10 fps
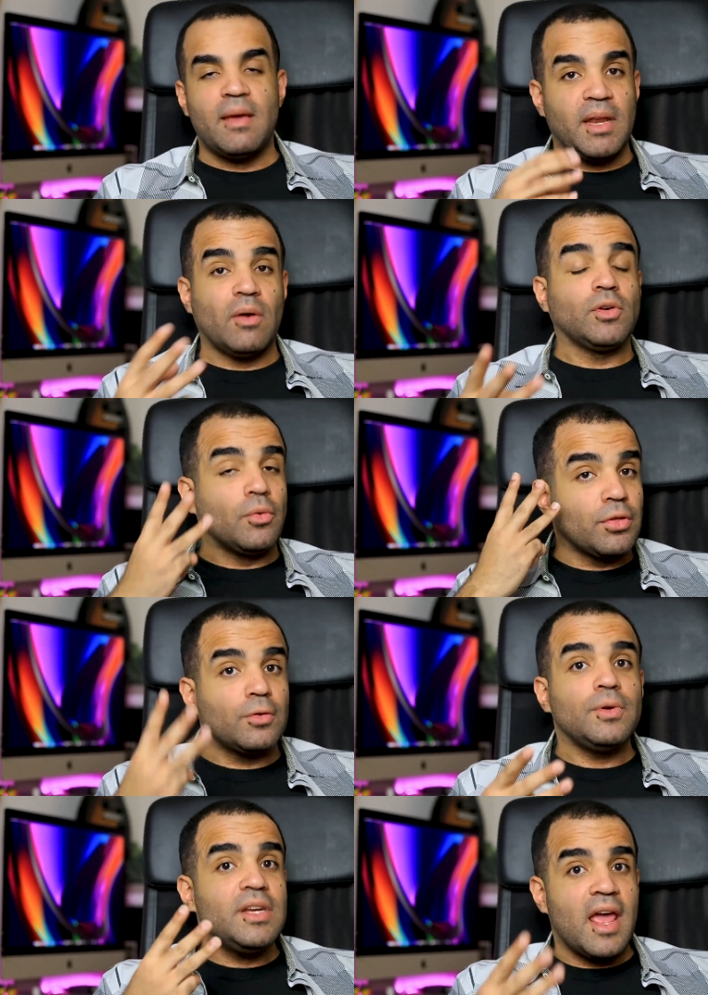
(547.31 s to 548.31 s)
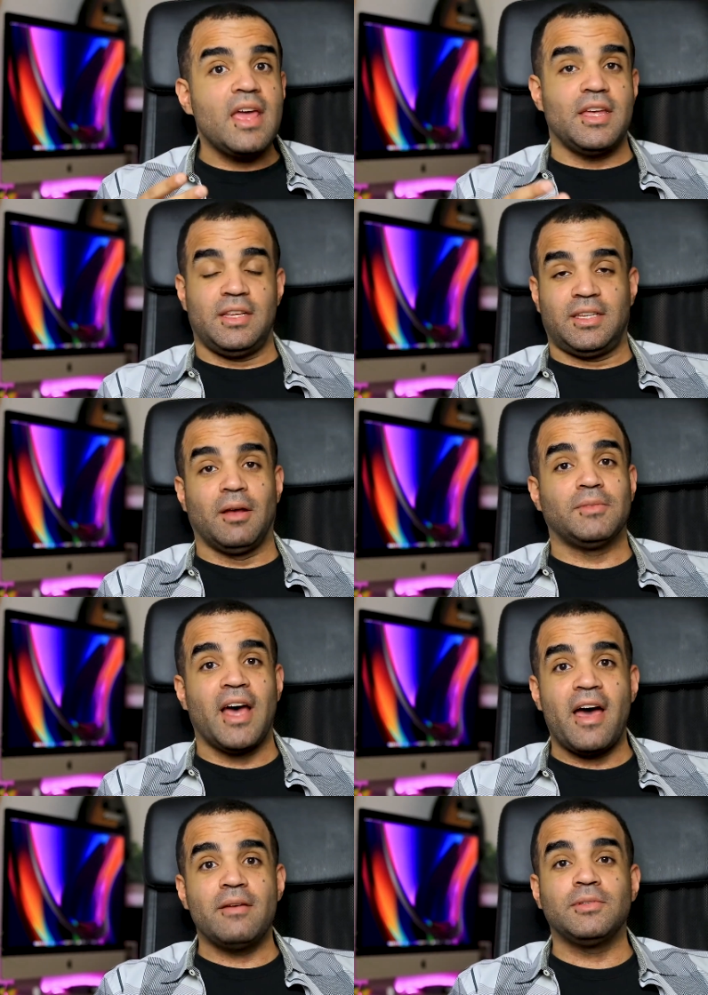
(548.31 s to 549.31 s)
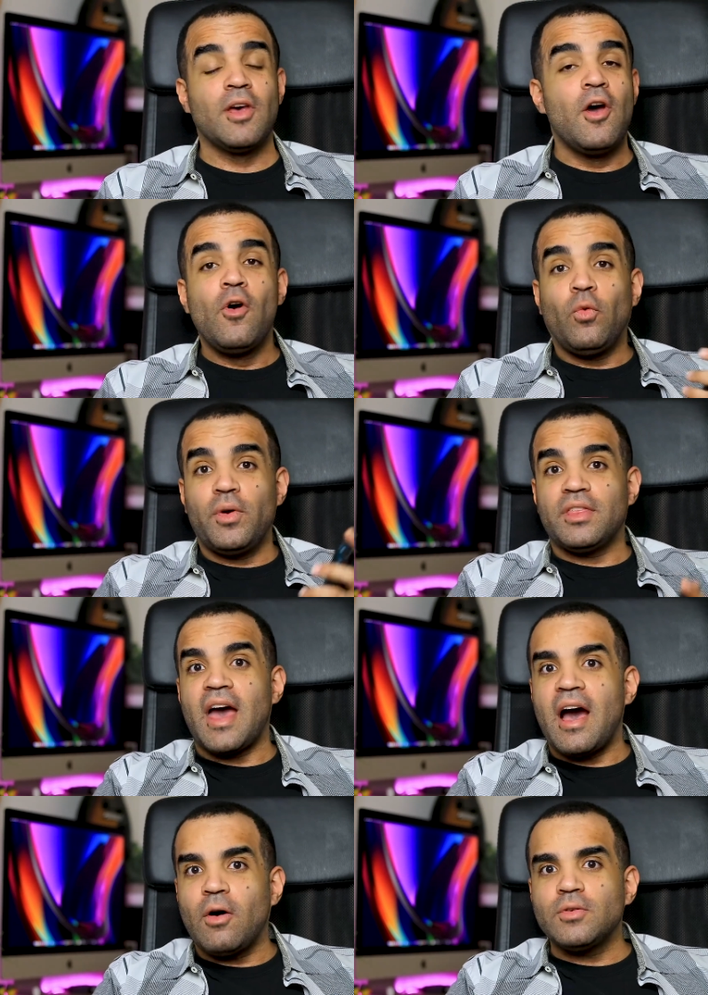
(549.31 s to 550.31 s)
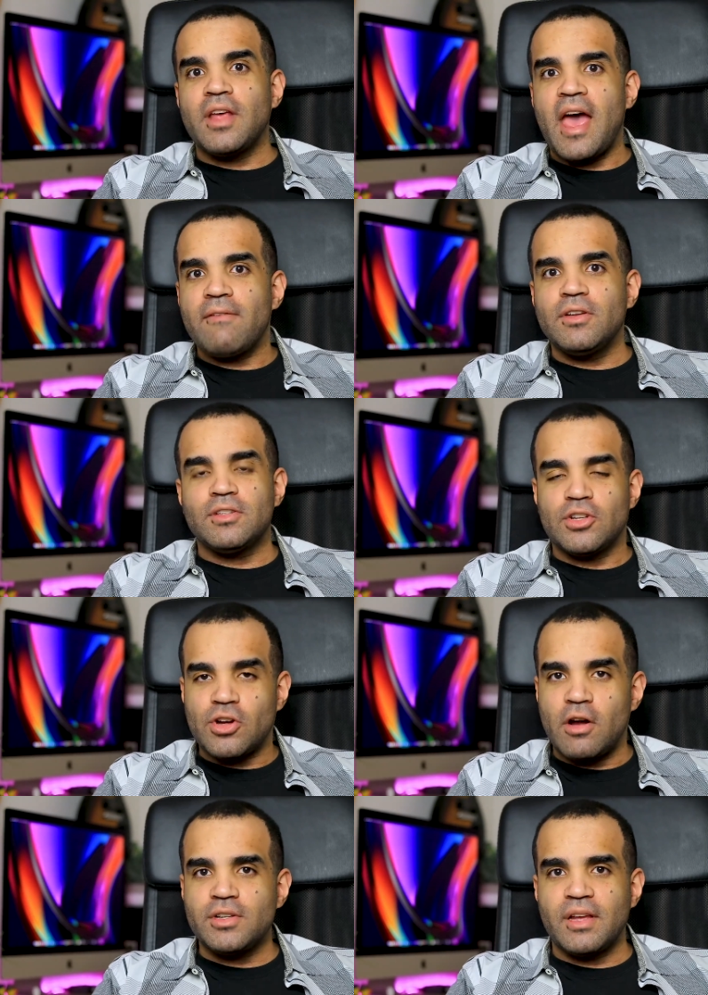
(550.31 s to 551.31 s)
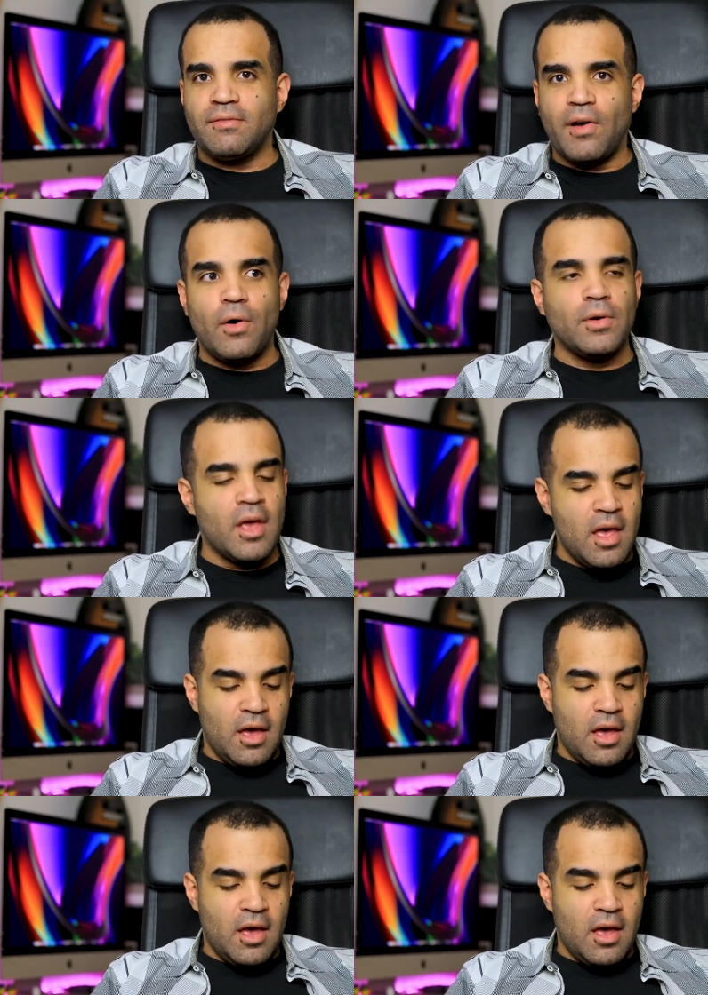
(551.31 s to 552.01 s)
I mean, I would go 3 days sometimes without having to charge that phone.